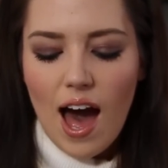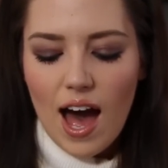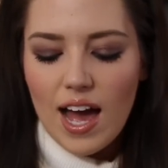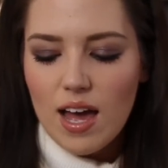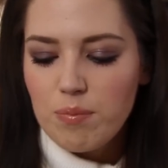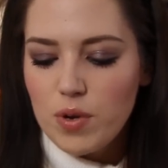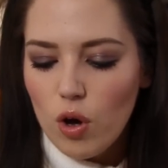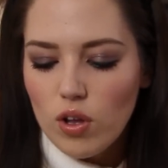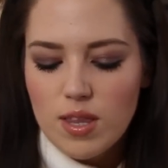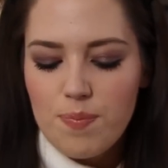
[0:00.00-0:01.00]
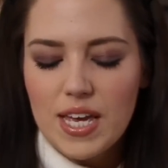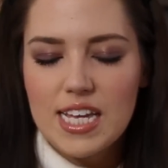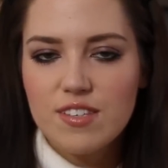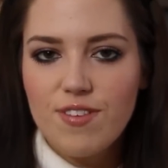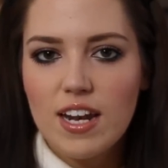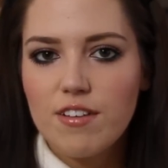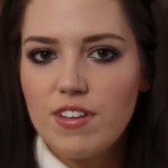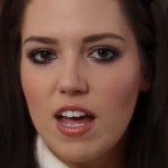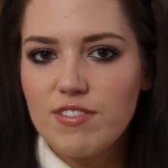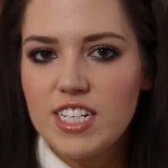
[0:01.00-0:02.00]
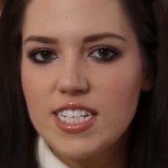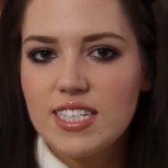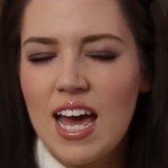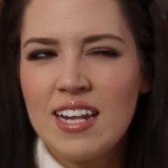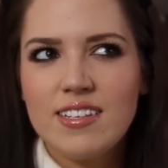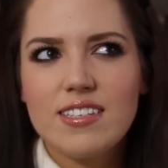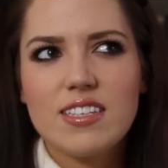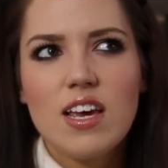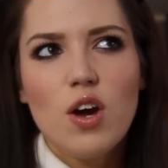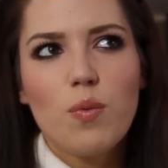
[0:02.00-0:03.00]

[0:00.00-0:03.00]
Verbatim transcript: I am not the biggest fan of lavender scents.